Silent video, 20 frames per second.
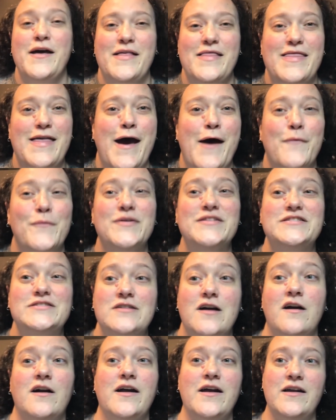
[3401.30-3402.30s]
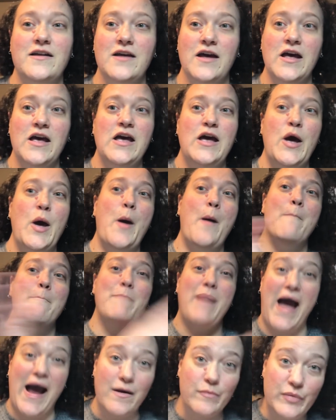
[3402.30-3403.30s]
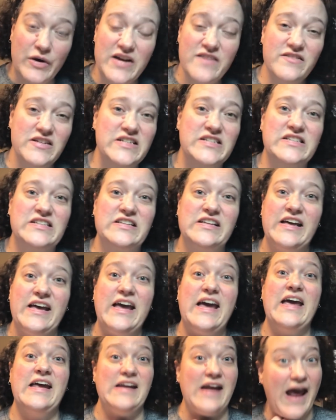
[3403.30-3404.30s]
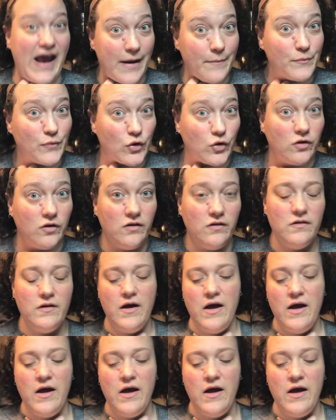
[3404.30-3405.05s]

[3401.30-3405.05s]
that was started back previously in April.